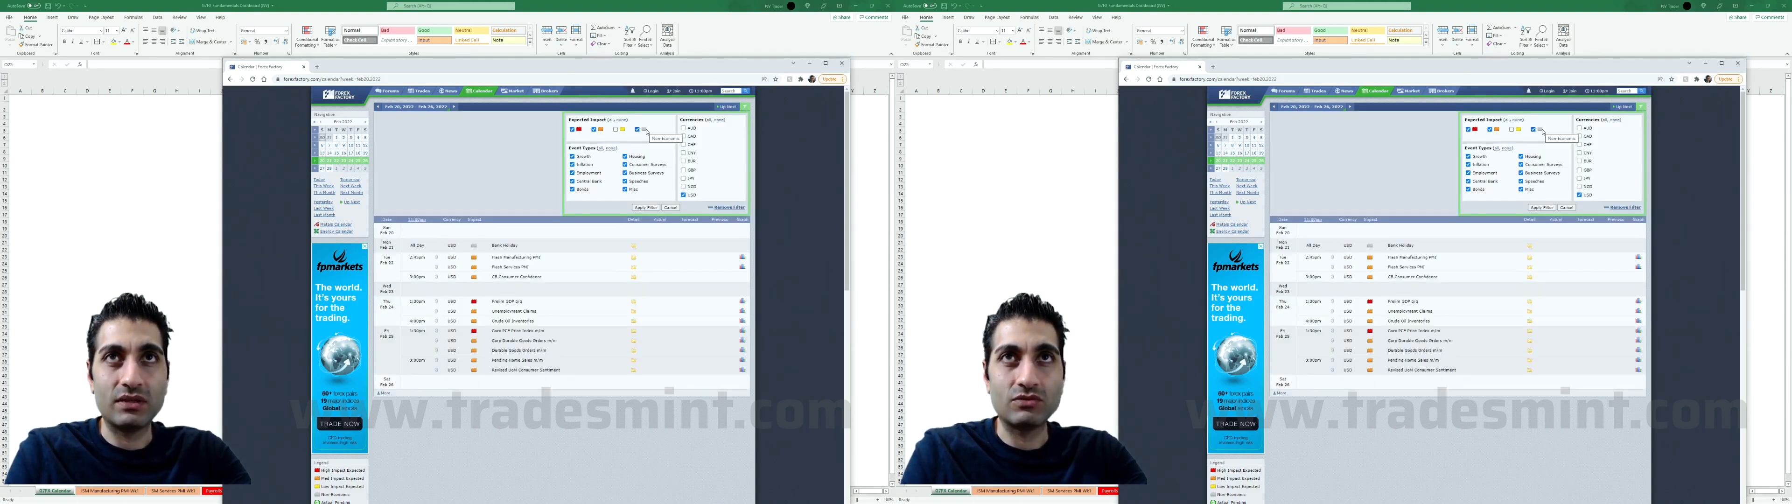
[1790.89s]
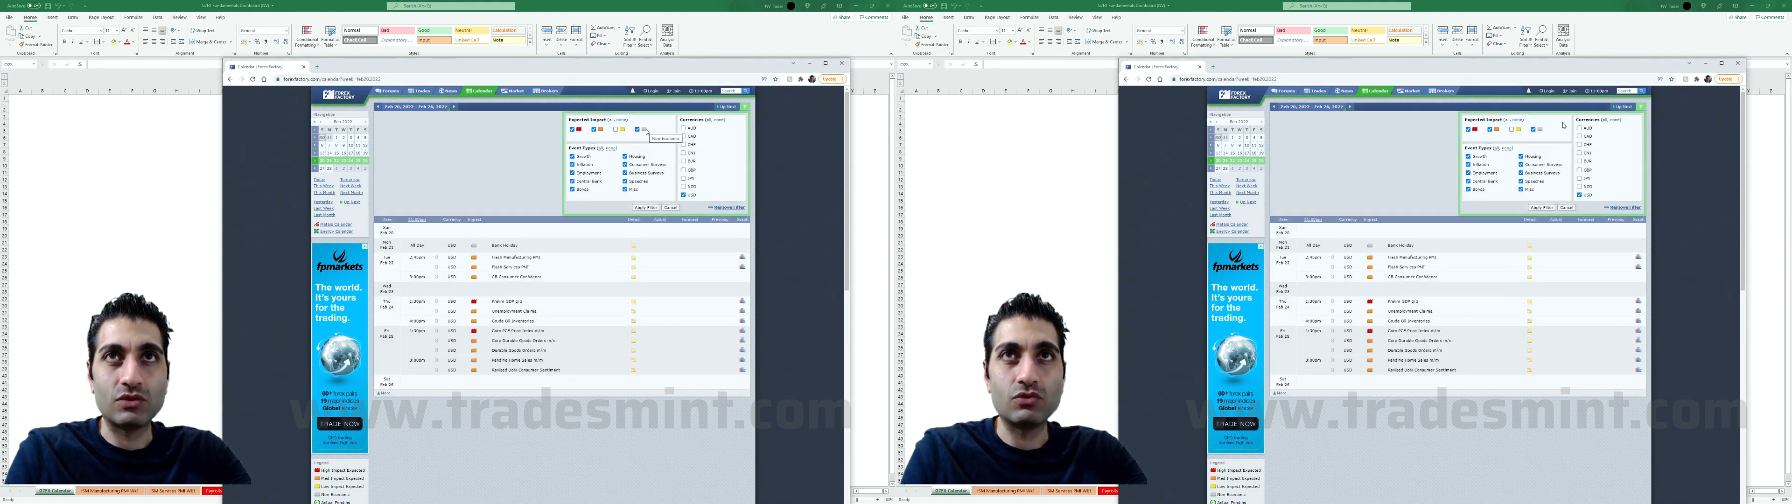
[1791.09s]

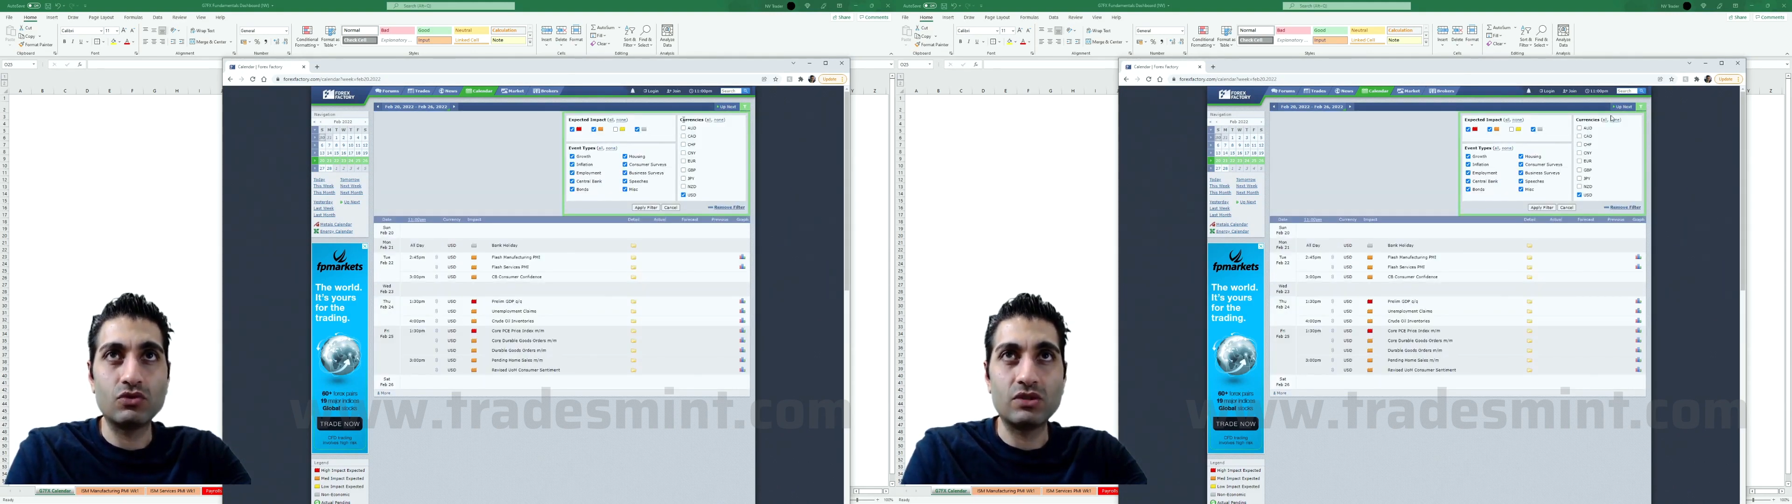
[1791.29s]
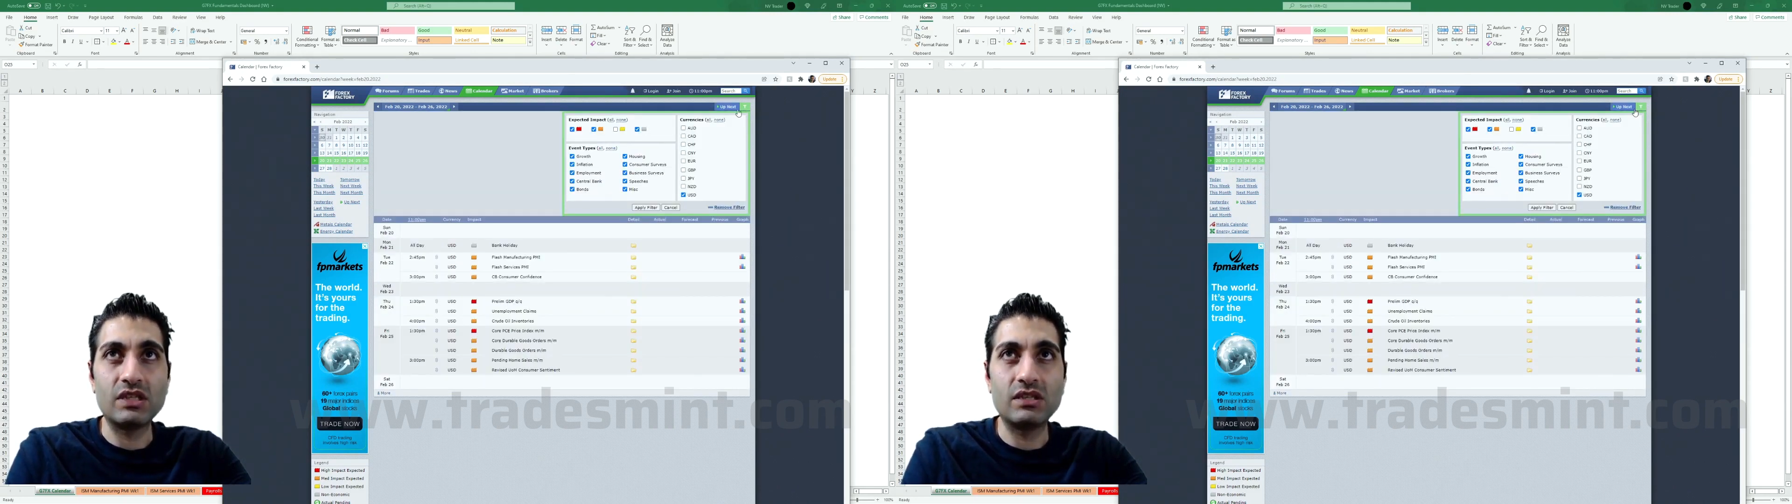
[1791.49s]
So you
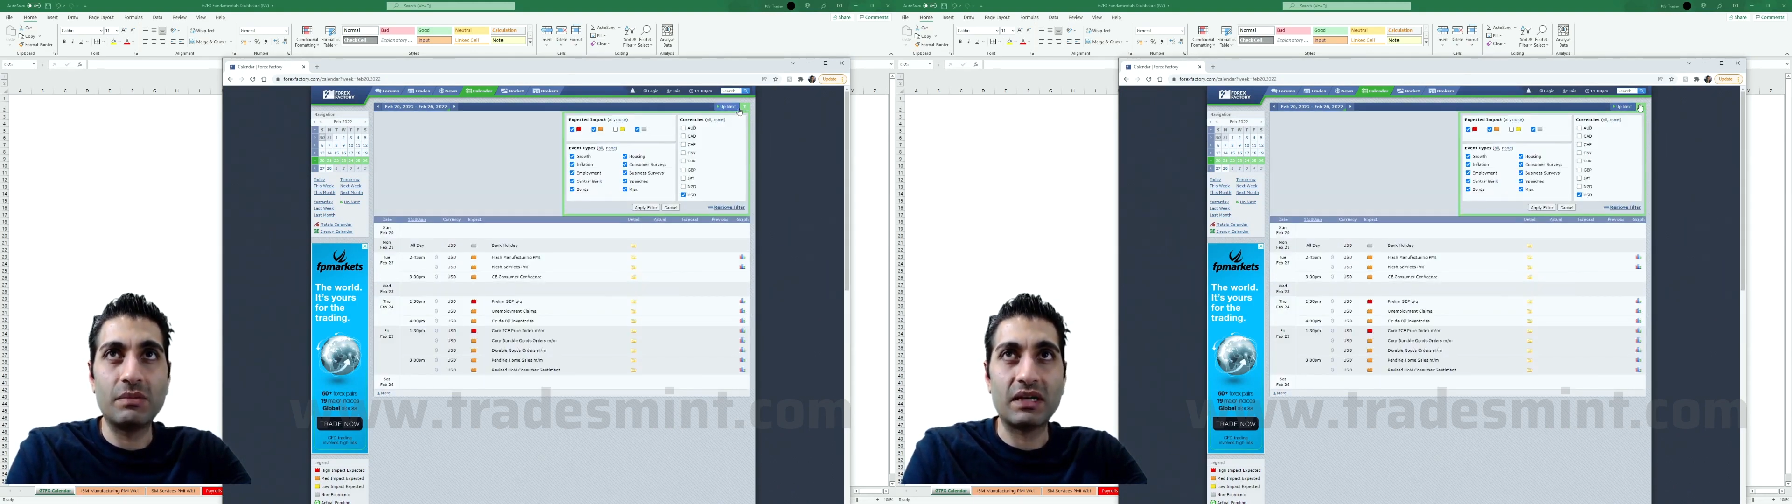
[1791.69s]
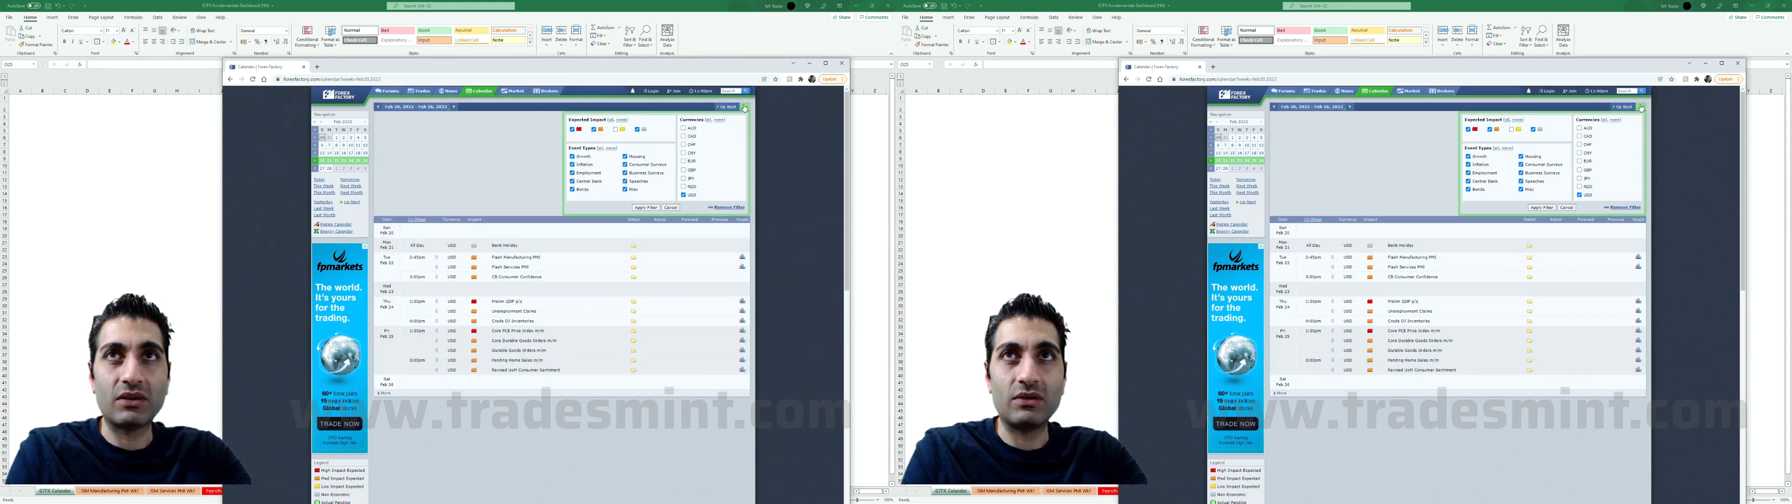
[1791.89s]
see the
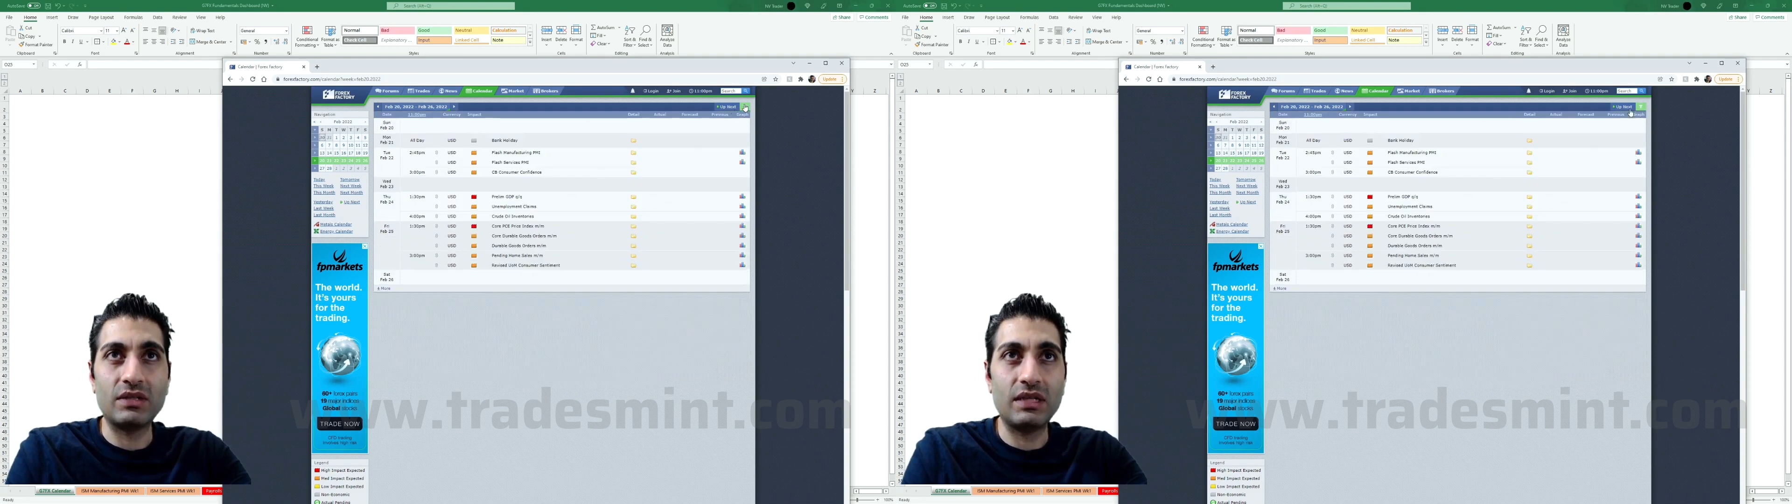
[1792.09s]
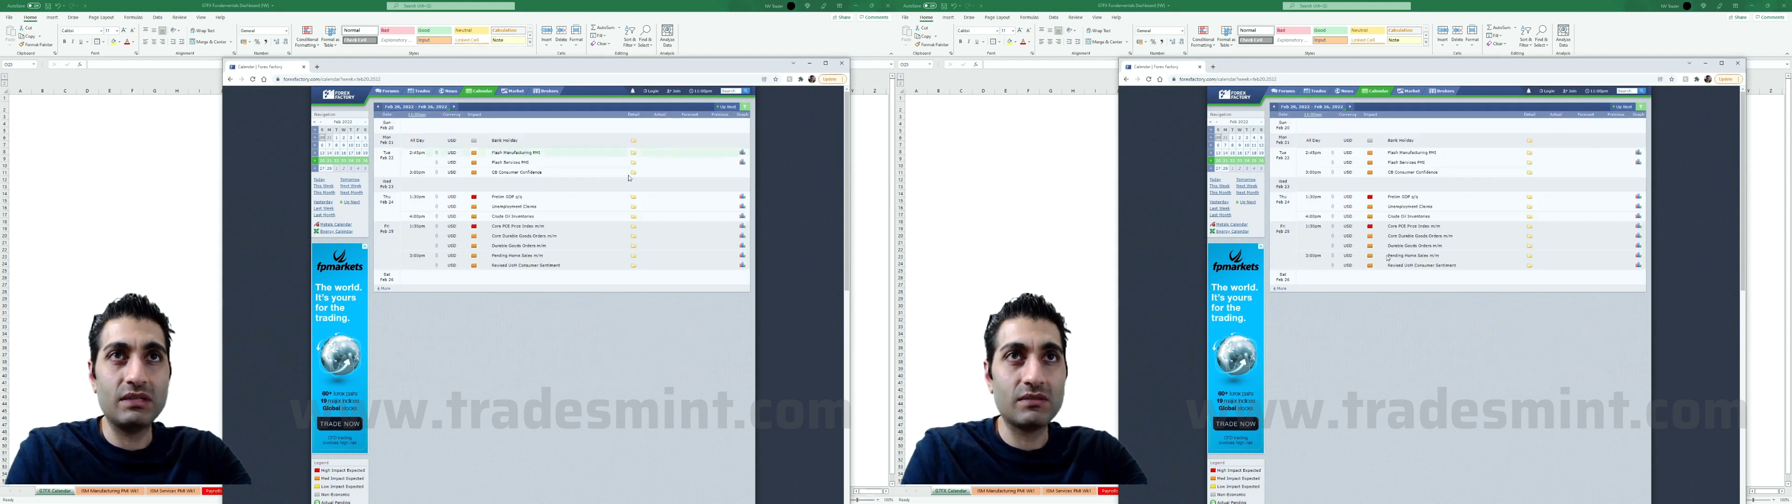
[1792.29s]
bank
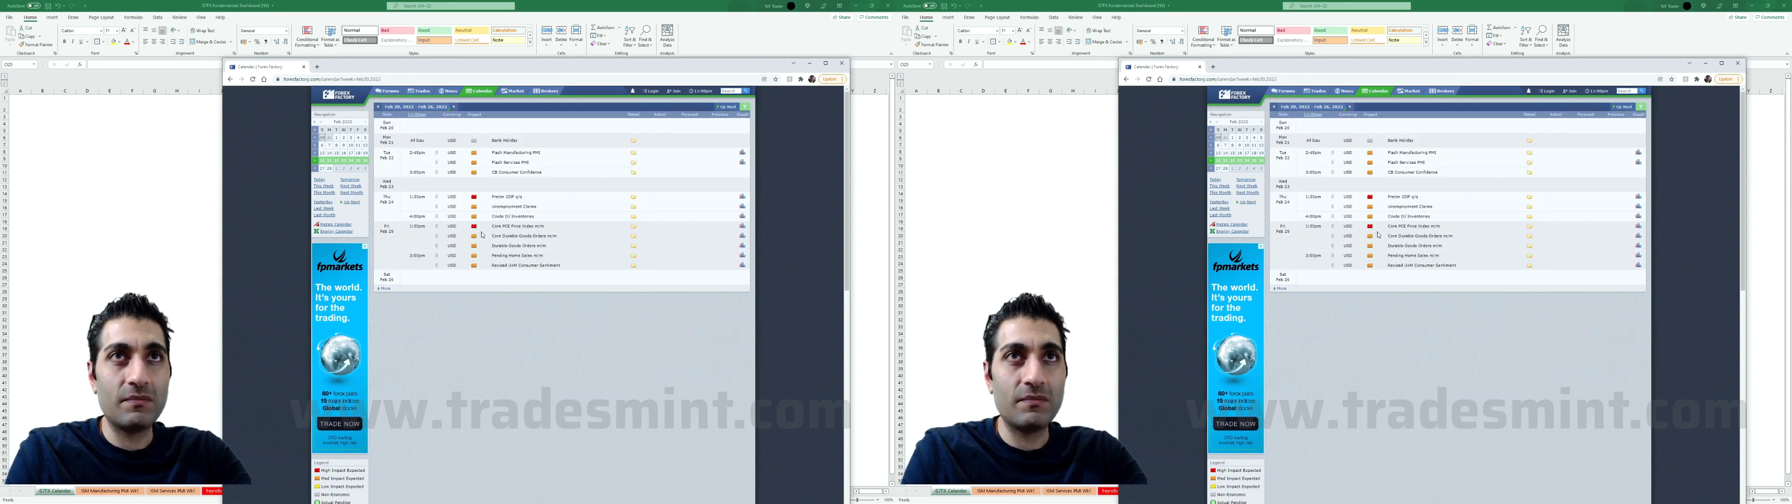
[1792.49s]
holidays.